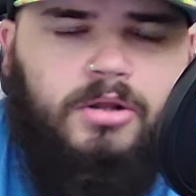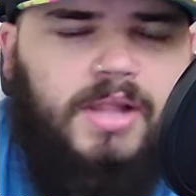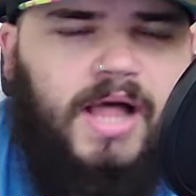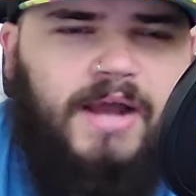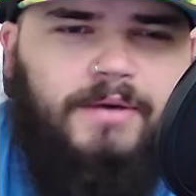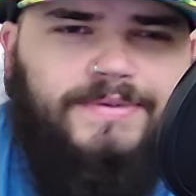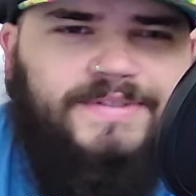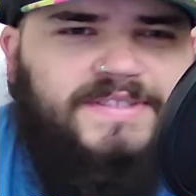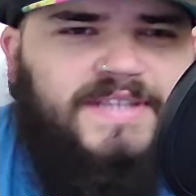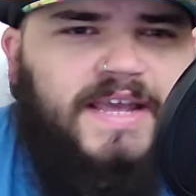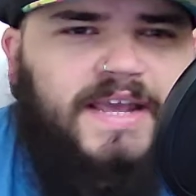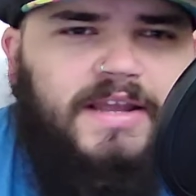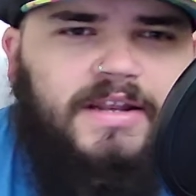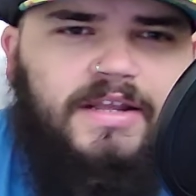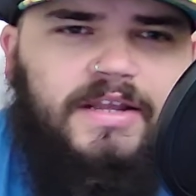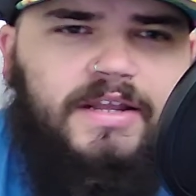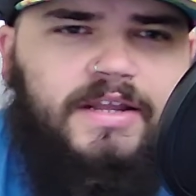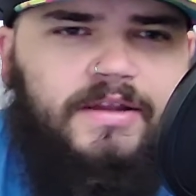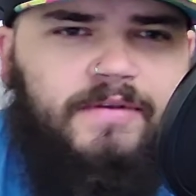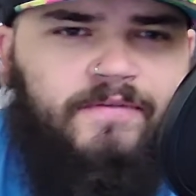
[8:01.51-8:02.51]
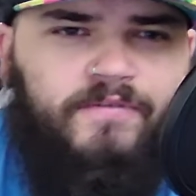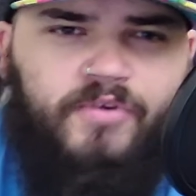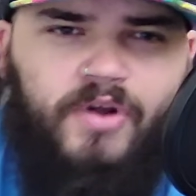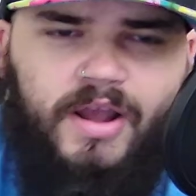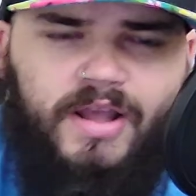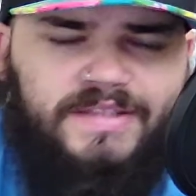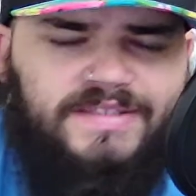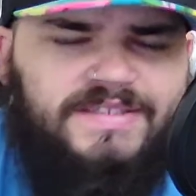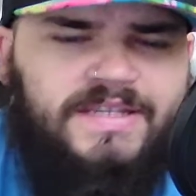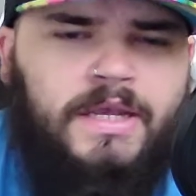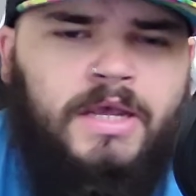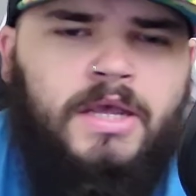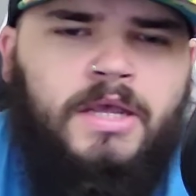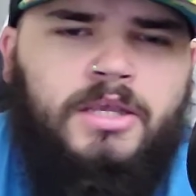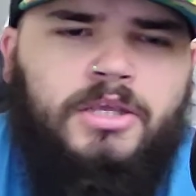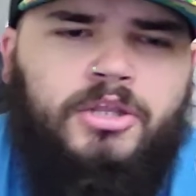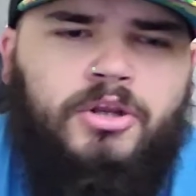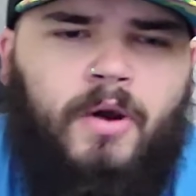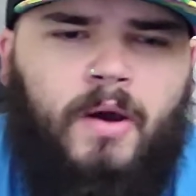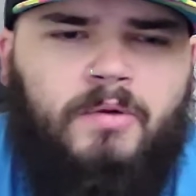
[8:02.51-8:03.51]
I was dating, friends,
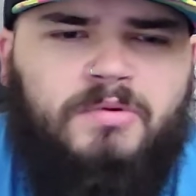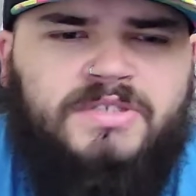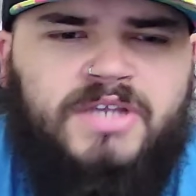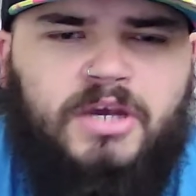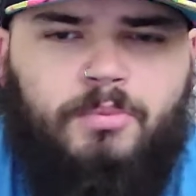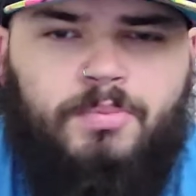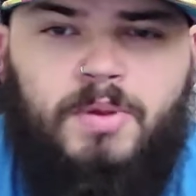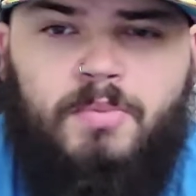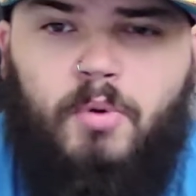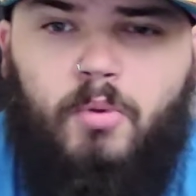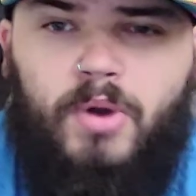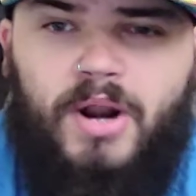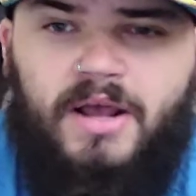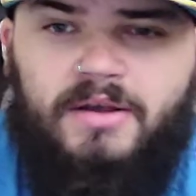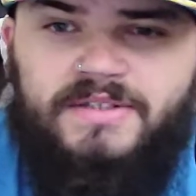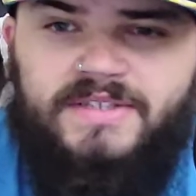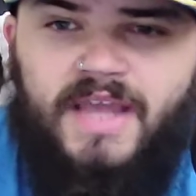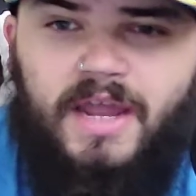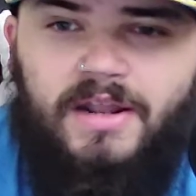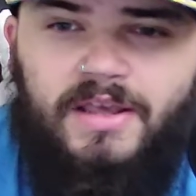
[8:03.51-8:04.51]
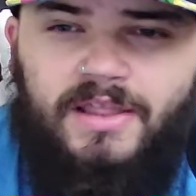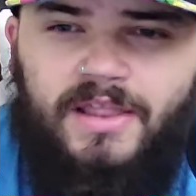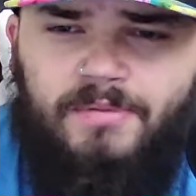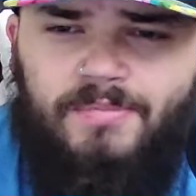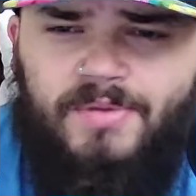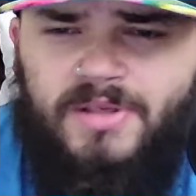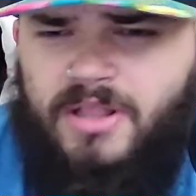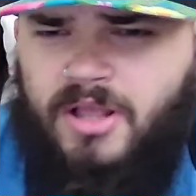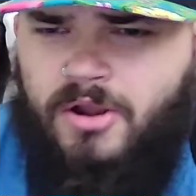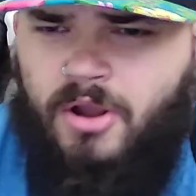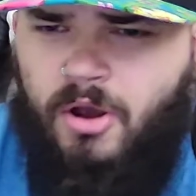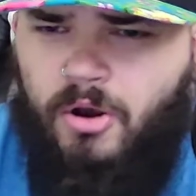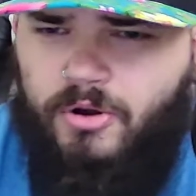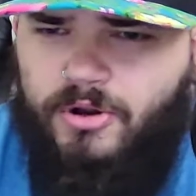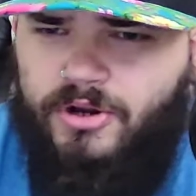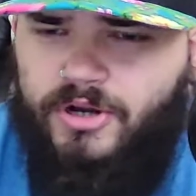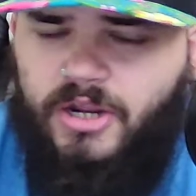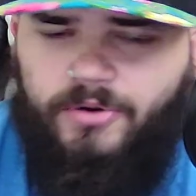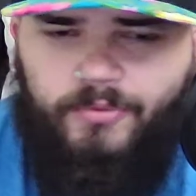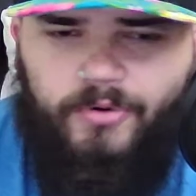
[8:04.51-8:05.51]
I would tell people what I was getting and they'd be like, oh,
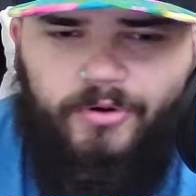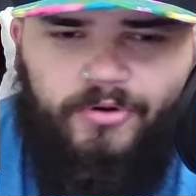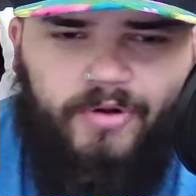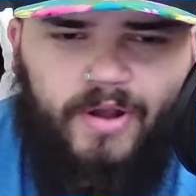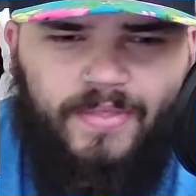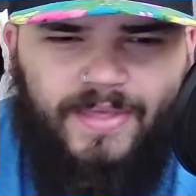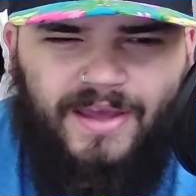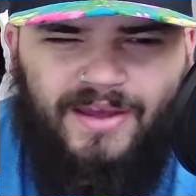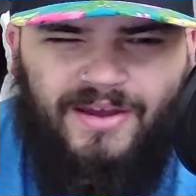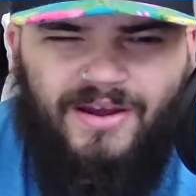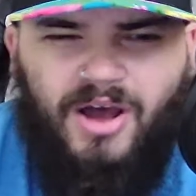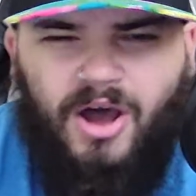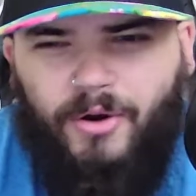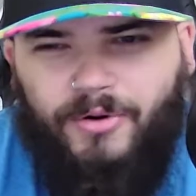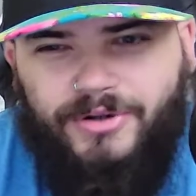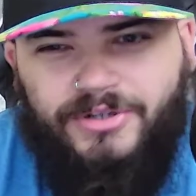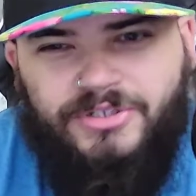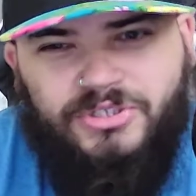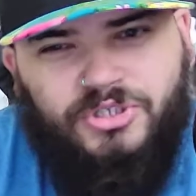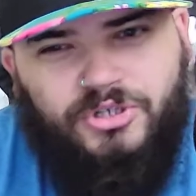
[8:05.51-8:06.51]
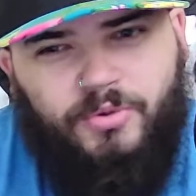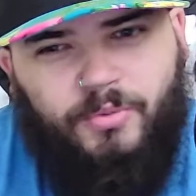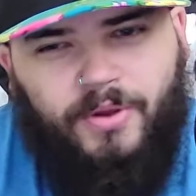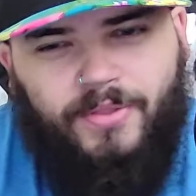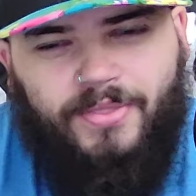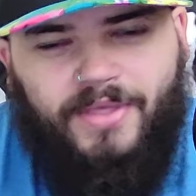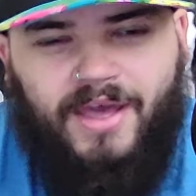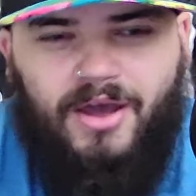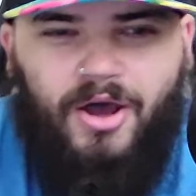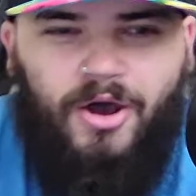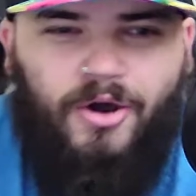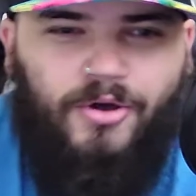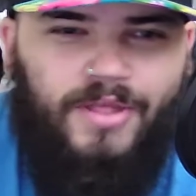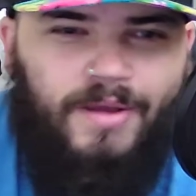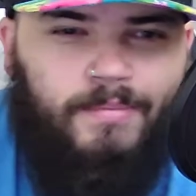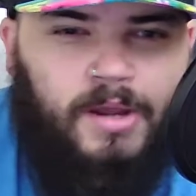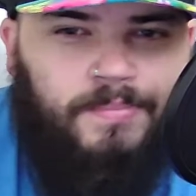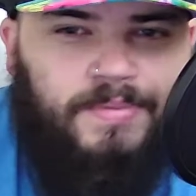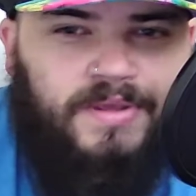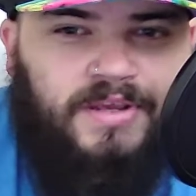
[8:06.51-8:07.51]
you're going to regret that. Oh, are you sure you want that? Oh,
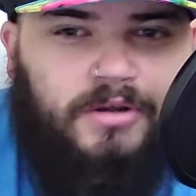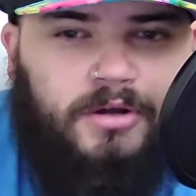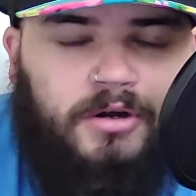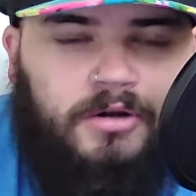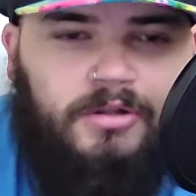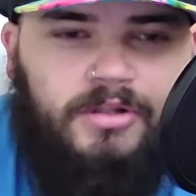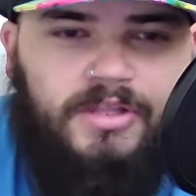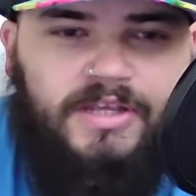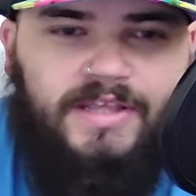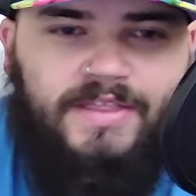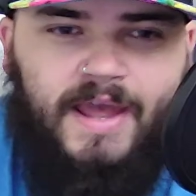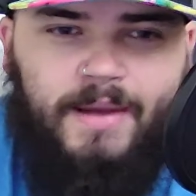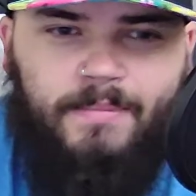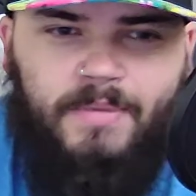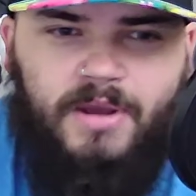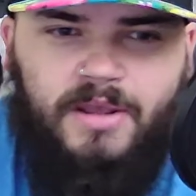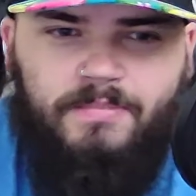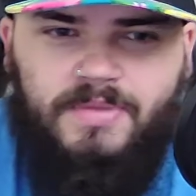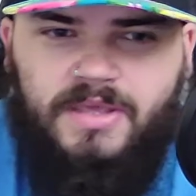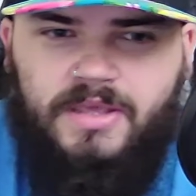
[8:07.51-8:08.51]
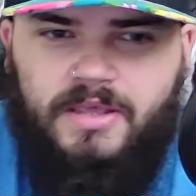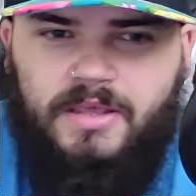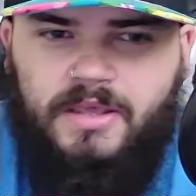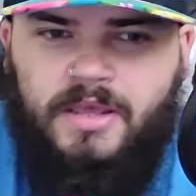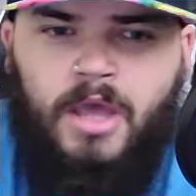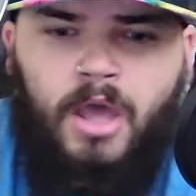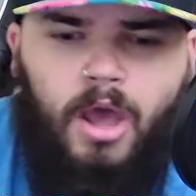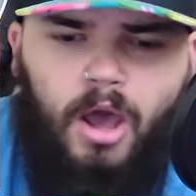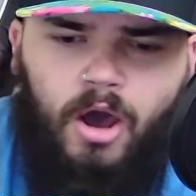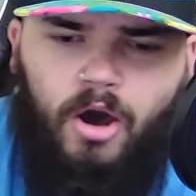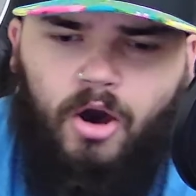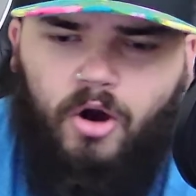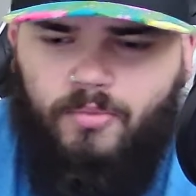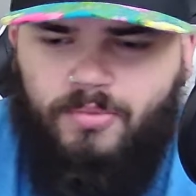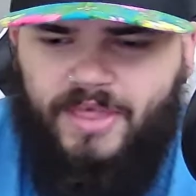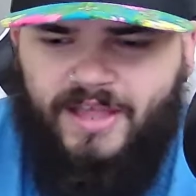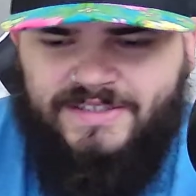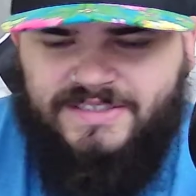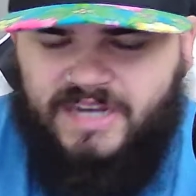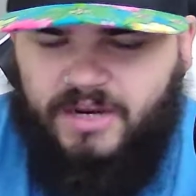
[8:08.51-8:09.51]
that might be girly. That might be,
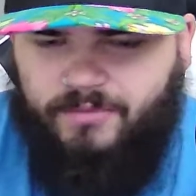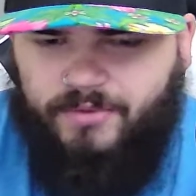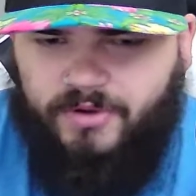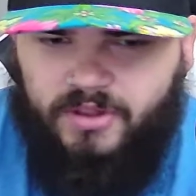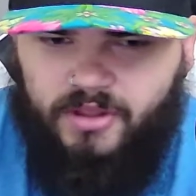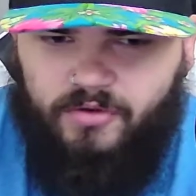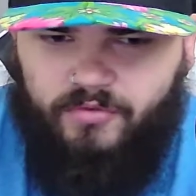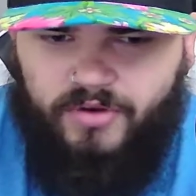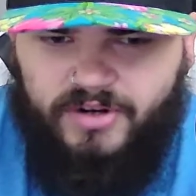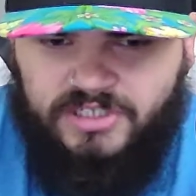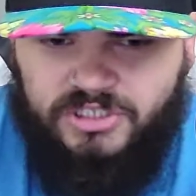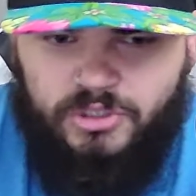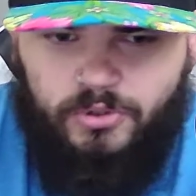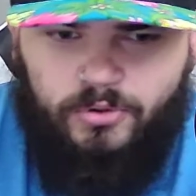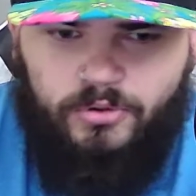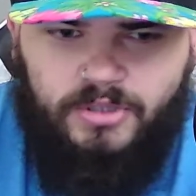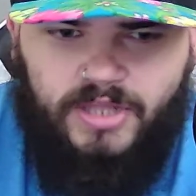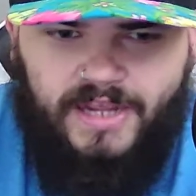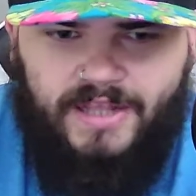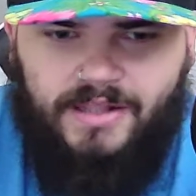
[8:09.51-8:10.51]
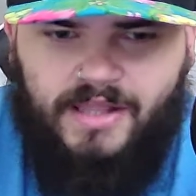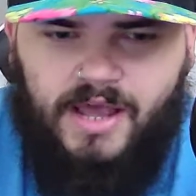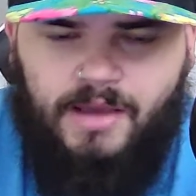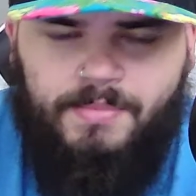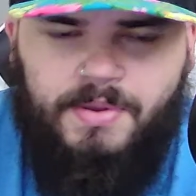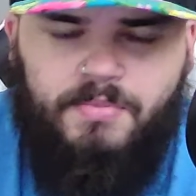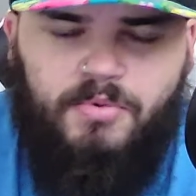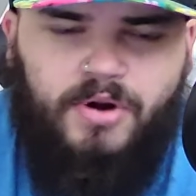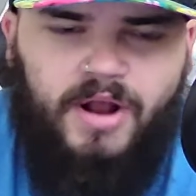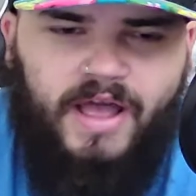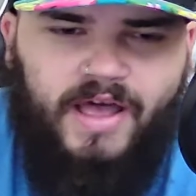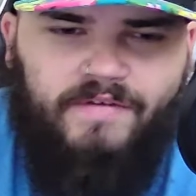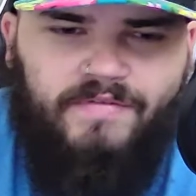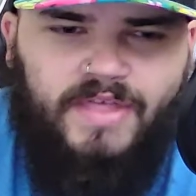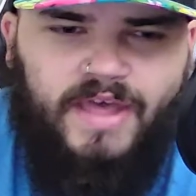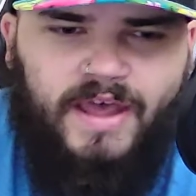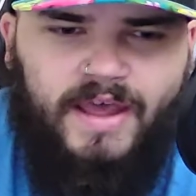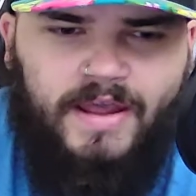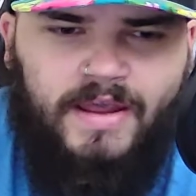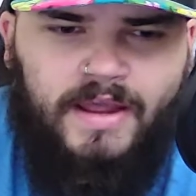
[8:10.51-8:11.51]
oh, that's not really original. Like, a lot of people have
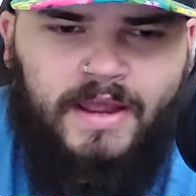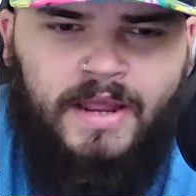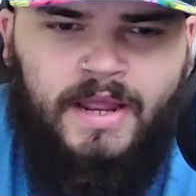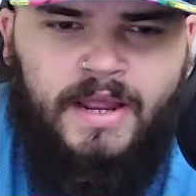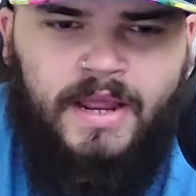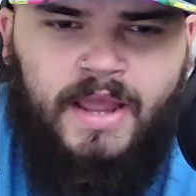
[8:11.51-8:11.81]
that.